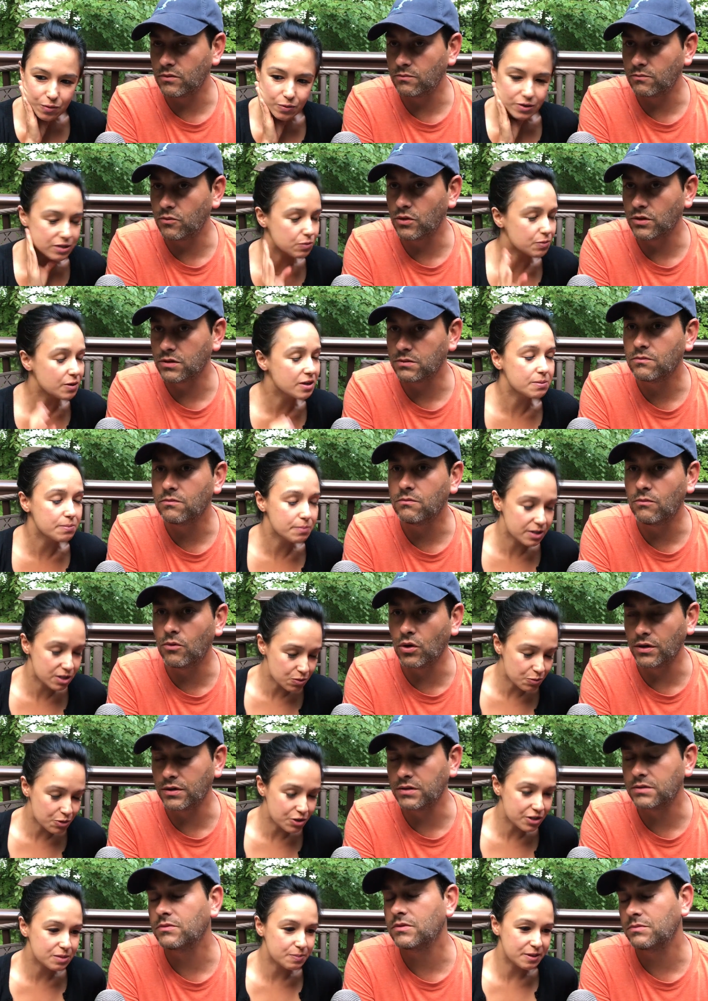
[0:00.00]
Speaker 1: was more, what much more,
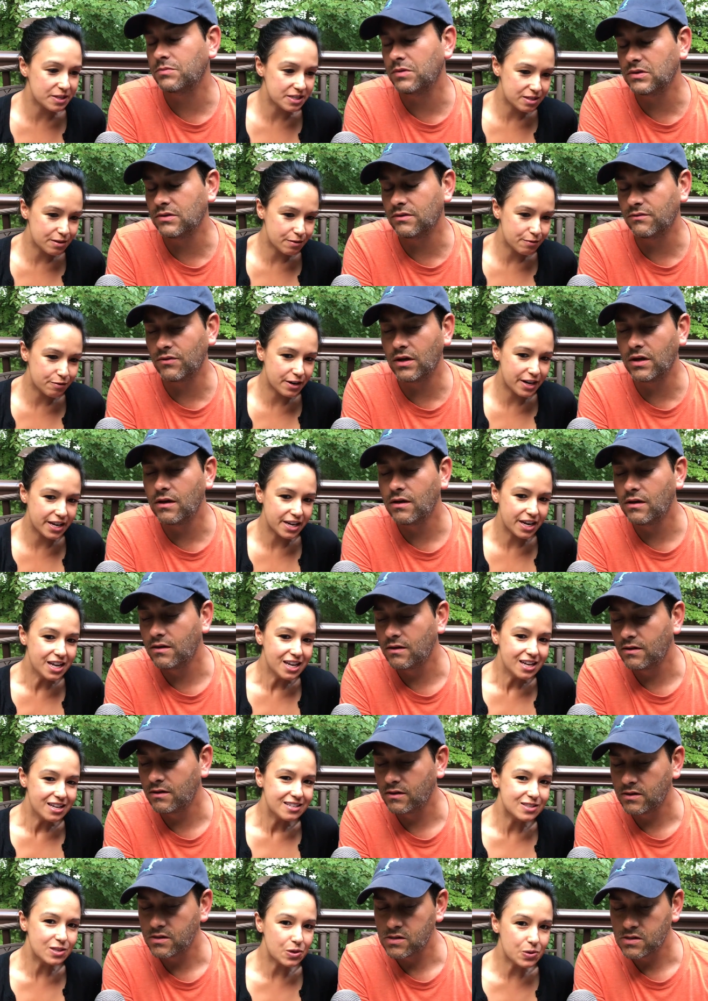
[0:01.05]
more expensive, expensive, right?
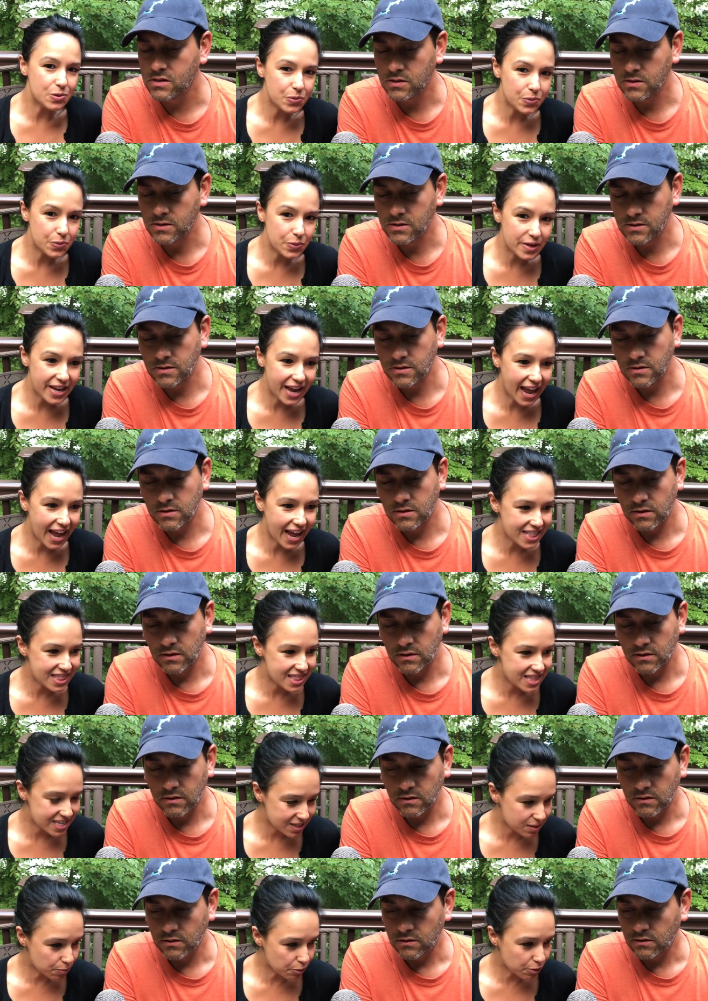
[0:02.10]
So, we had this